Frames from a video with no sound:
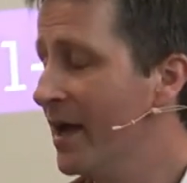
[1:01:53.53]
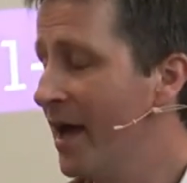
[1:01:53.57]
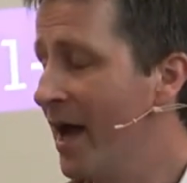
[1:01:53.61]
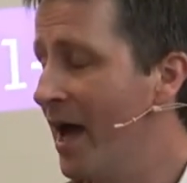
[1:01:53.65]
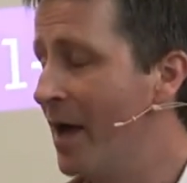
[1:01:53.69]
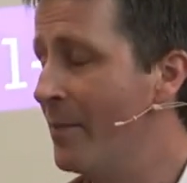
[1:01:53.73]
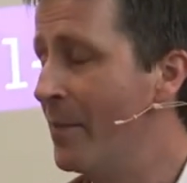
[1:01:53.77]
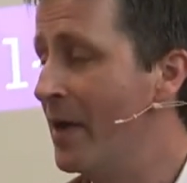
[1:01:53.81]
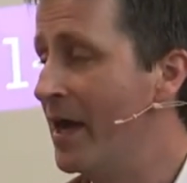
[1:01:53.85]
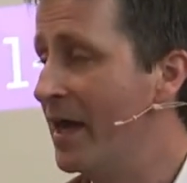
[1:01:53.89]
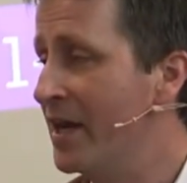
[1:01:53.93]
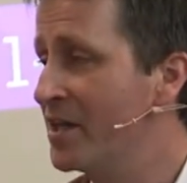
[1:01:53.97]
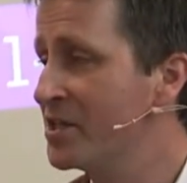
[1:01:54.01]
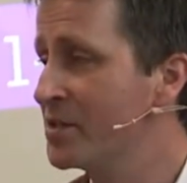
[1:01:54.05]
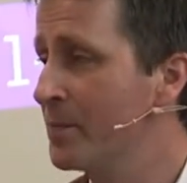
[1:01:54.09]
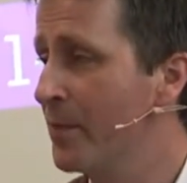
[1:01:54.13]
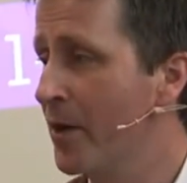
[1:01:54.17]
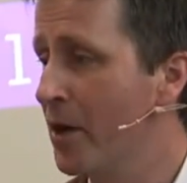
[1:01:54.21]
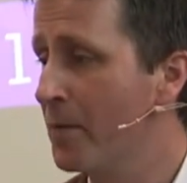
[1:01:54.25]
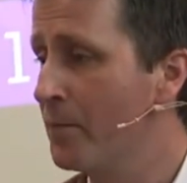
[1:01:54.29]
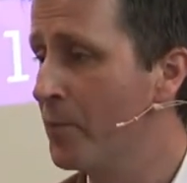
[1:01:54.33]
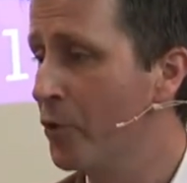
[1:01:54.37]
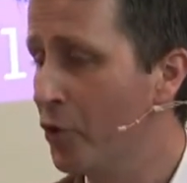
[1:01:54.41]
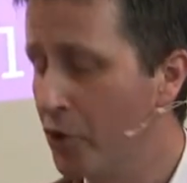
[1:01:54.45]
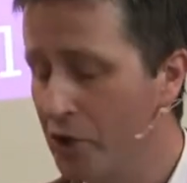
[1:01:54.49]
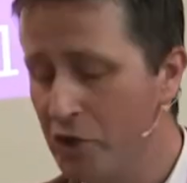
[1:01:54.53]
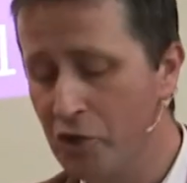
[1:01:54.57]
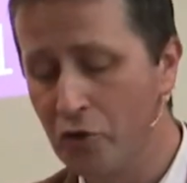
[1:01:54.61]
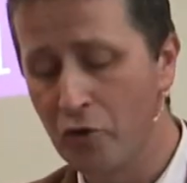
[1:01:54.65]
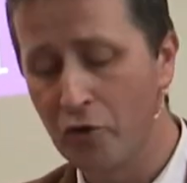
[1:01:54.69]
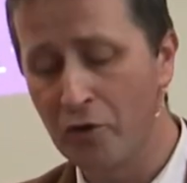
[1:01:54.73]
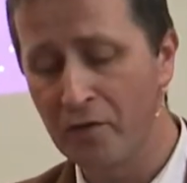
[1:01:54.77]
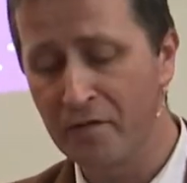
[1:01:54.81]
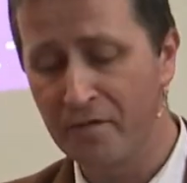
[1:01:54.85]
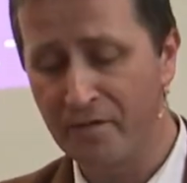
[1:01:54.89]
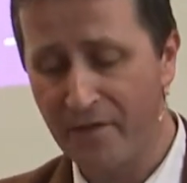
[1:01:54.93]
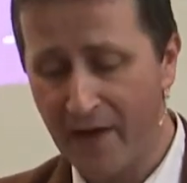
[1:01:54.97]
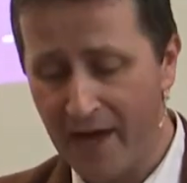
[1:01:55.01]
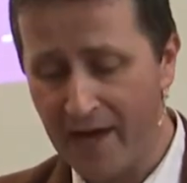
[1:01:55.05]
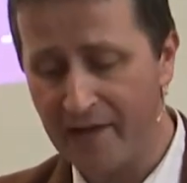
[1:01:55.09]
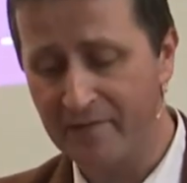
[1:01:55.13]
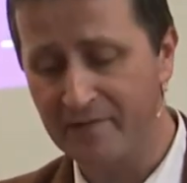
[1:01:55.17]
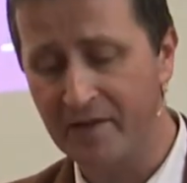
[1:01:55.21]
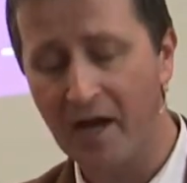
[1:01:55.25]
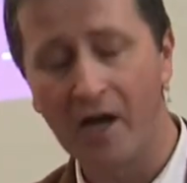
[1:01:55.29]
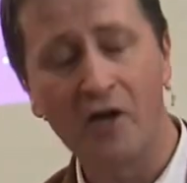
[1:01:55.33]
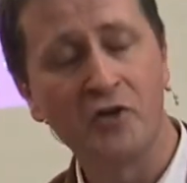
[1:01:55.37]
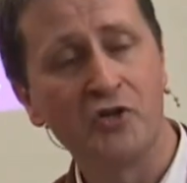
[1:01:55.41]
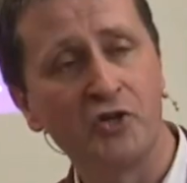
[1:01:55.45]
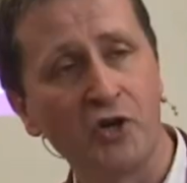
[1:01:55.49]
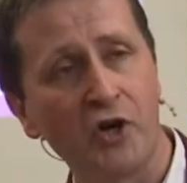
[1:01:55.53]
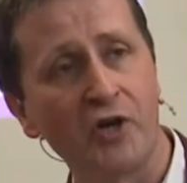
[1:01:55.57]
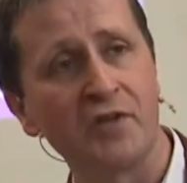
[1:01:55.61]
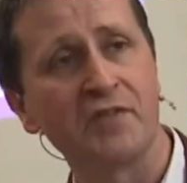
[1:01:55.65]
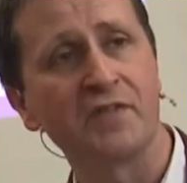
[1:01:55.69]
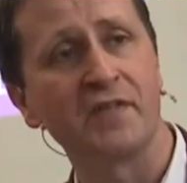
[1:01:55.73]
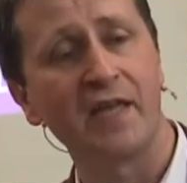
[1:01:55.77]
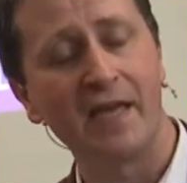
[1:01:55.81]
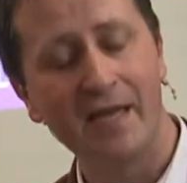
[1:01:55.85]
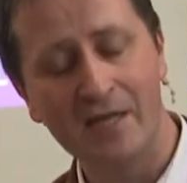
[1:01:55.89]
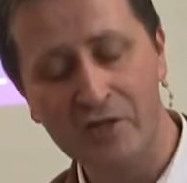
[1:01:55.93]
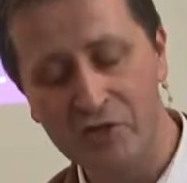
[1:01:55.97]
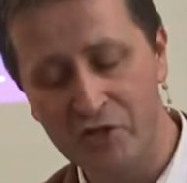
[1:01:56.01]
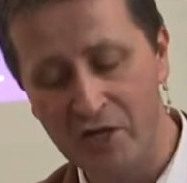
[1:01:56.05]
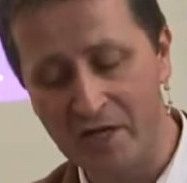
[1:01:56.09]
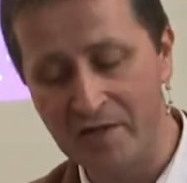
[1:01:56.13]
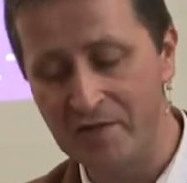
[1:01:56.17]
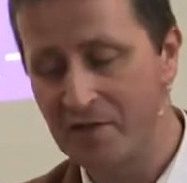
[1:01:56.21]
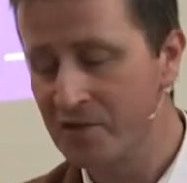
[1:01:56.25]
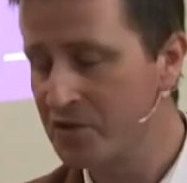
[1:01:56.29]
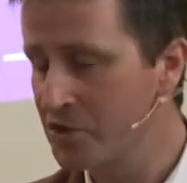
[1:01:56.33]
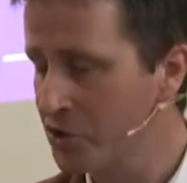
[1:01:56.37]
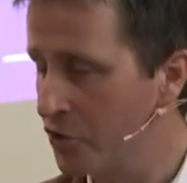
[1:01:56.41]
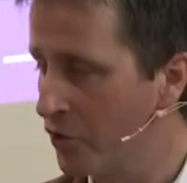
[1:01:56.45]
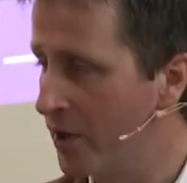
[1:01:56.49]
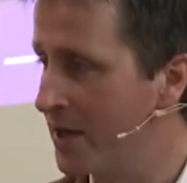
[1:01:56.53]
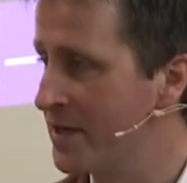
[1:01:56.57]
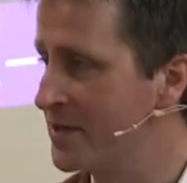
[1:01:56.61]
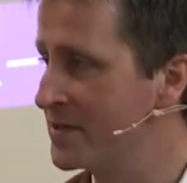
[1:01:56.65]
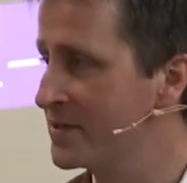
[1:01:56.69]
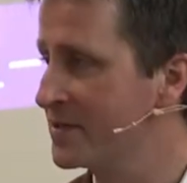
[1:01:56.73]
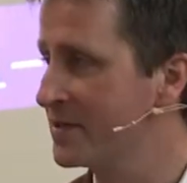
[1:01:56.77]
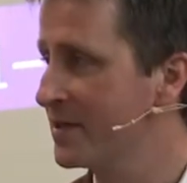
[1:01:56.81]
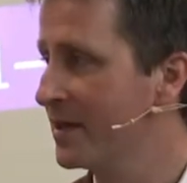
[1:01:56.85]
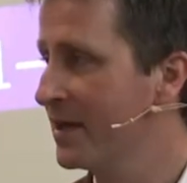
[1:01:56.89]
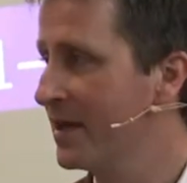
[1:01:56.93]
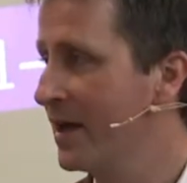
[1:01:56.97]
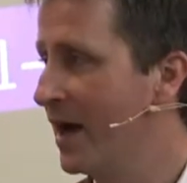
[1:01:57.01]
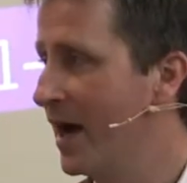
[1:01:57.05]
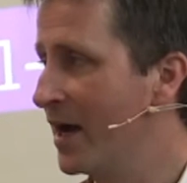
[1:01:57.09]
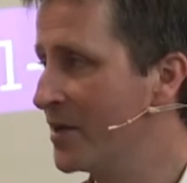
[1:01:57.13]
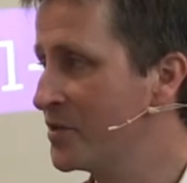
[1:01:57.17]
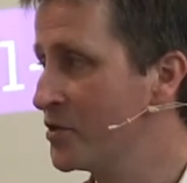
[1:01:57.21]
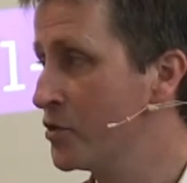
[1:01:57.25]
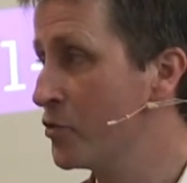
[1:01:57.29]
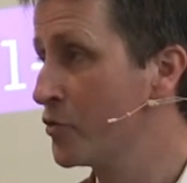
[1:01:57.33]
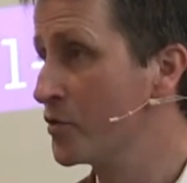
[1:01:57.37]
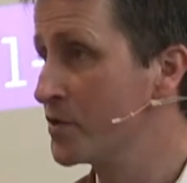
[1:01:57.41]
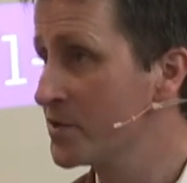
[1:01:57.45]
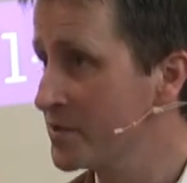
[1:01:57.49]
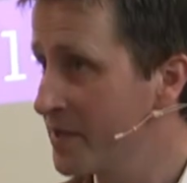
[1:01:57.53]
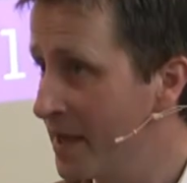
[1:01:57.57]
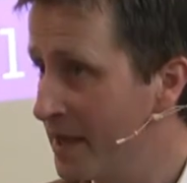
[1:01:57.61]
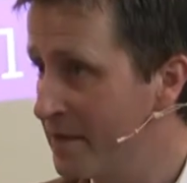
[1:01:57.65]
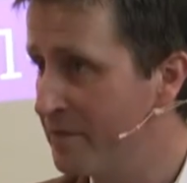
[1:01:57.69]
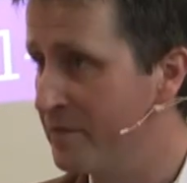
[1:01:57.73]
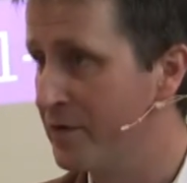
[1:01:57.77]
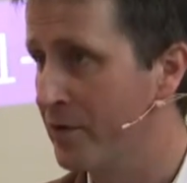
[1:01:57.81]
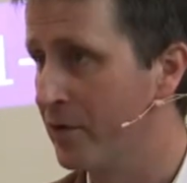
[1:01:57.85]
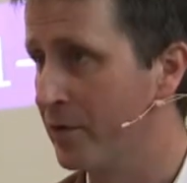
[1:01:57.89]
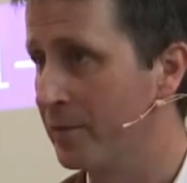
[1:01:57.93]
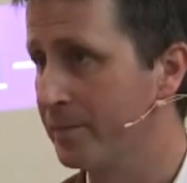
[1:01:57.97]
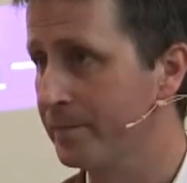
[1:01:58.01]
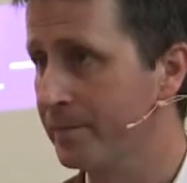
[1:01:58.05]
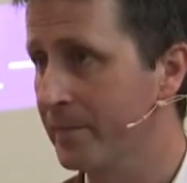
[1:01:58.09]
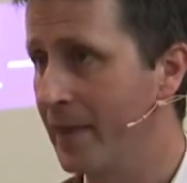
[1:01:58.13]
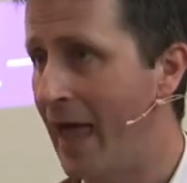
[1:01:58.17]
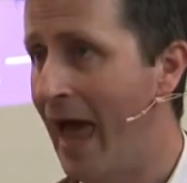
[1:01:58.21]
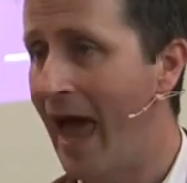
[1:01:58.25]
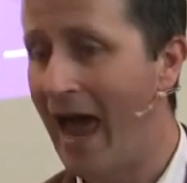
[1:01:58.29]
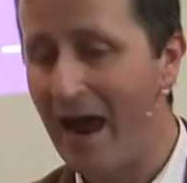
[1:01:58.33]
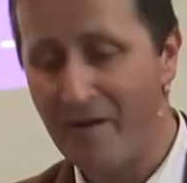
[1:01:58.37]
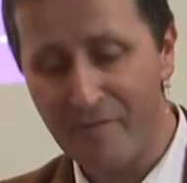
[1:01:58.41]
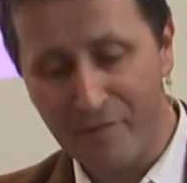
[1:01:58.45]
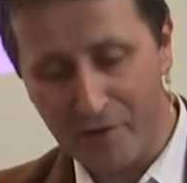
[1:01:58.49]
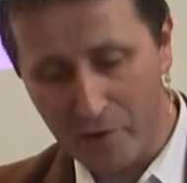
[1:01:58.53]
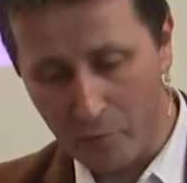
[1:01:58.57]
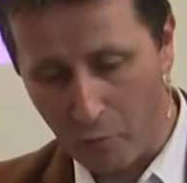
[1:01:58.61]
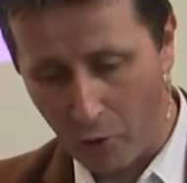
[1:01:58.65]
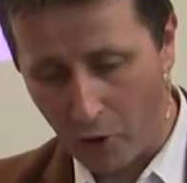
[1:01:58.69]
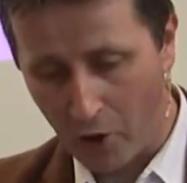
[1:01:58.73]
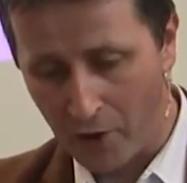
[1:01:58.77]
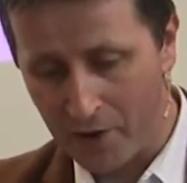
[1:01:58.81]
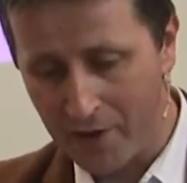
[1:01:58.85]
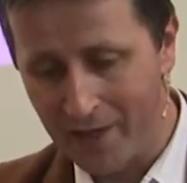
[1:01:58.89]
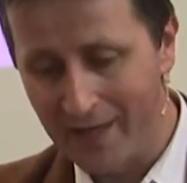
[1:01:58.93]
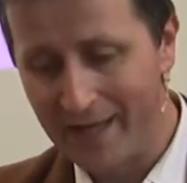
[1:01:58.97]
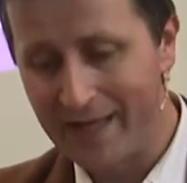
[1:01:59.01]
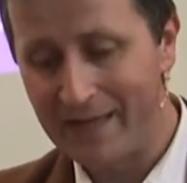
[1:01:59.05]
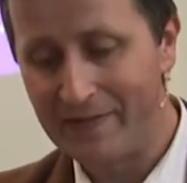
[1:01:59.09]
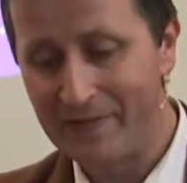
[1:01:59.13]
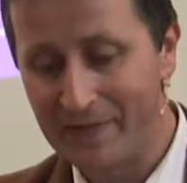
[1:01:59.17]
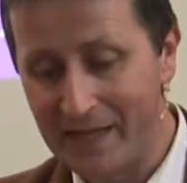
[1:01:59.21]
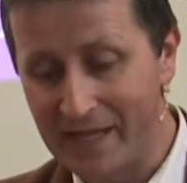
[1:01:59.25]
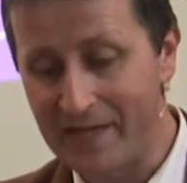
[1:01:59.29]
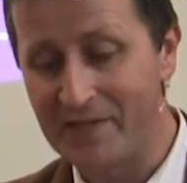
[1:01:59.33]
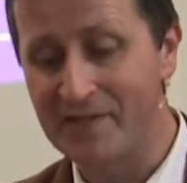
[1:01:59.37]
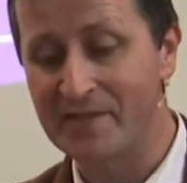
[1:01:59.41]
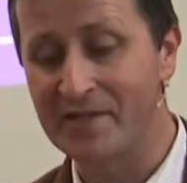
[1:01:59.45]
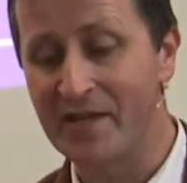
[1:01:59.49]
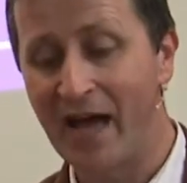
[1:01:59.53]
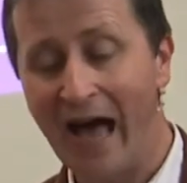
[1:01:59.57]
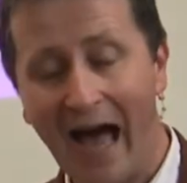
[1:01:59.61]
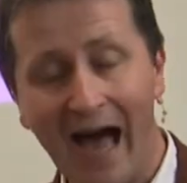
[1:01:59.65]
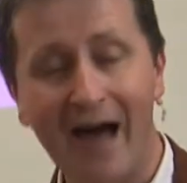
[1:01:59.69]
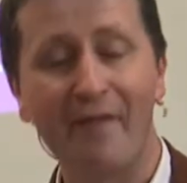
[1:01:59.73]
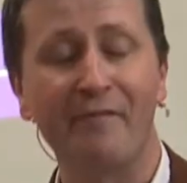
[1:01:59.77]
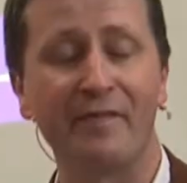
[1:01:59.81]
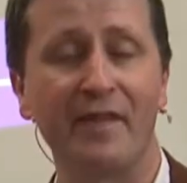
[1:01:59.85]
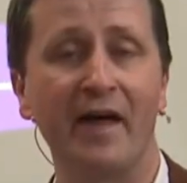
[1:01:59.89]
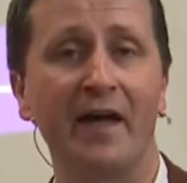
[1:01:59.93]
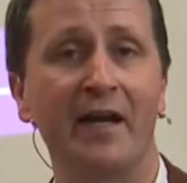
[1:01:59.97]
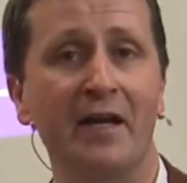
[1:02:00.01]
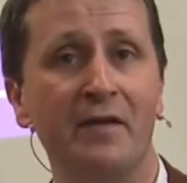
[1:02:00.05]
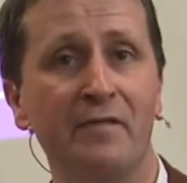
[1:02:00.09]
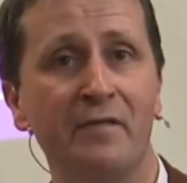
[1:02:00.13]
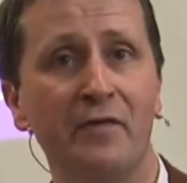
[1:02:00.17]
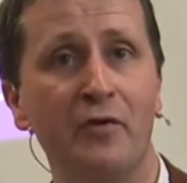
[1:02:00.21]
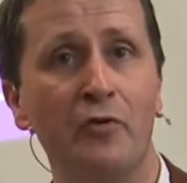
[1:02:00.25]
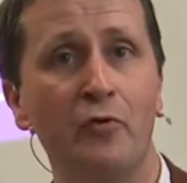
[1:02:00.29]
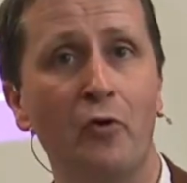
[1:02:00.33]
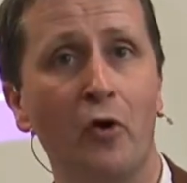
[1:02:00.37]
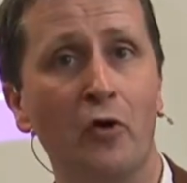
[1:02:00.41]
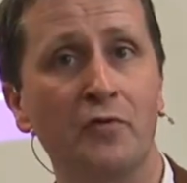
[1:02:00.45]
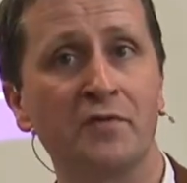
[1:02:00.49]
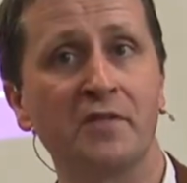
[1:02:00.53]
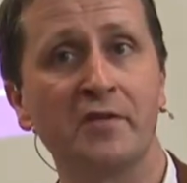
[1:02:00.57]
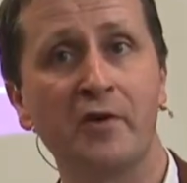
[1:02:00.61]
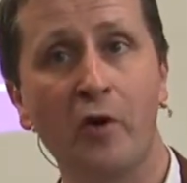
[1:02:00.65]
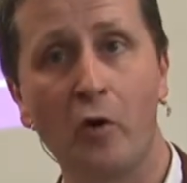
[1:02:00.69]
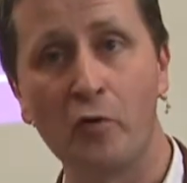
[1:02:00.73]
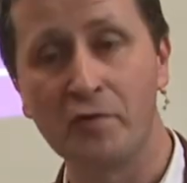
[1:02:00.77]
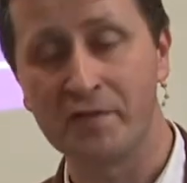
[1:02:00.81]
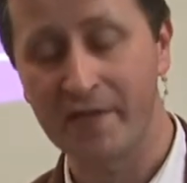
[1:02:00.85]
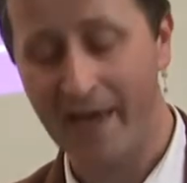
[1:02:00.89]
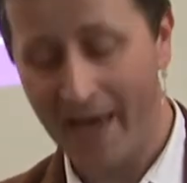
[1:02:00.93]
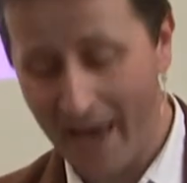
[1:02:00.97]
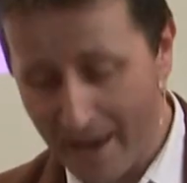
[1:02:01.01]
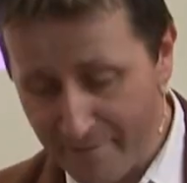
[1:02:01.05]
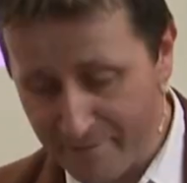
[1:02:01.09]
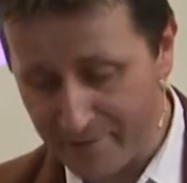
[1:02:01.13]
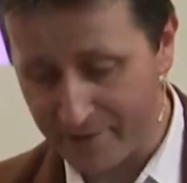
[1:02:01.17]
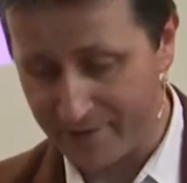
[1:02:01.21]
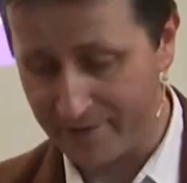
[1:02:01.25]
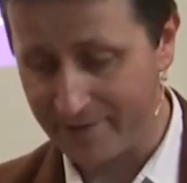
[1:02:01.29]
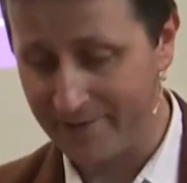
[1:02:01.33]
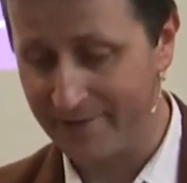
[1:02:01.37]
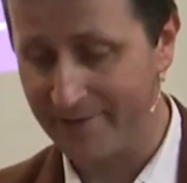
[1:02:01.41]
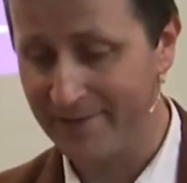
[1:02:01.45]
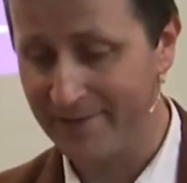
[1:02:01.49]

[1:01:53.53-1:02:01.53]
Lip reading: And it is about putting your faith and trust in Jesus Christ as your Savior. Everyone needs to have that if you are to go to heaven.